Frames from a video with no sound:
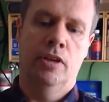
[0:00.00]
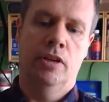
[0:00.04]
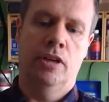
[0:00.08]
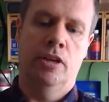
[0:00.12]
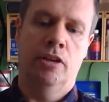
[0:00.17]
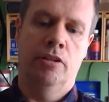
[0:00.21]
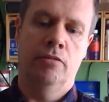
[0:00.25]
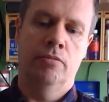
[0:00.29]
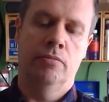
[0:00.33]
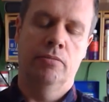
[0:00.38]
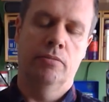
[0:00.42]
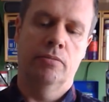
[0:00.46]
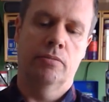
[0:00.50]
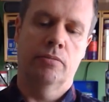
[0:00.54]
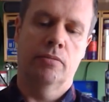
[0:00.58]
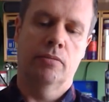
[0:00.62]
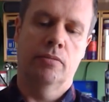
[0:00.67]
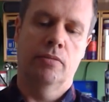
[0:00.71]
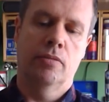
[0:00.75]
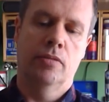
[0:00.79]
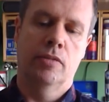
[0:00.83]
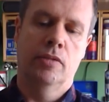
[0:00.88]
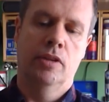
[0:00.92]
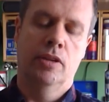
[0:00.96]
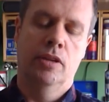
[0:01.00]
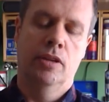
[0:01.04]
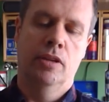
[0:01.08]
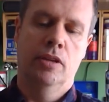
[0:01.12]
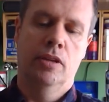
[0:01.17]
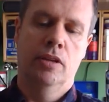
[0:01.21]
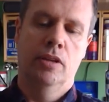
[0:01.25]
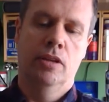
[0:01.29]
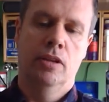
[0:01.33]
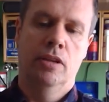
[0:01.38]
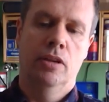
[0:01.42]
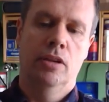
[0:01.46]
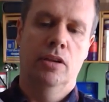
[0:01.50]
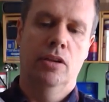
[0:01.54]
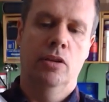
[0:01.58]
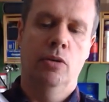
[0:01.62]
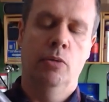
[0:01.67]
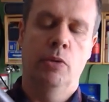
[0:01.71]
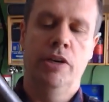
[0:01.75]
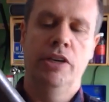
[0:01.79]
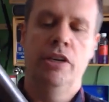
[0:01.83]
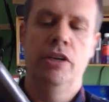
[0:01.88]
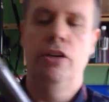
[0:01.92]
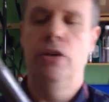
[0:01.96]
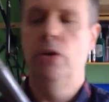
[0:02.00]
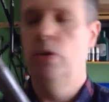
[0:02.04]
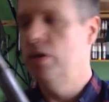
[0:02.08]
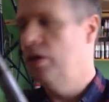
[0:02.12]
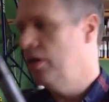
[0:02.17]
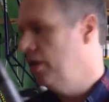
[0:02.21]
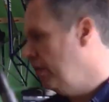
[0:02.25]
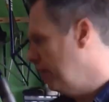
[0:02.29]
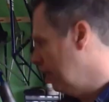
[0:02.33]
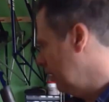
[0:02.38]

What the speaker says: Now, when you're using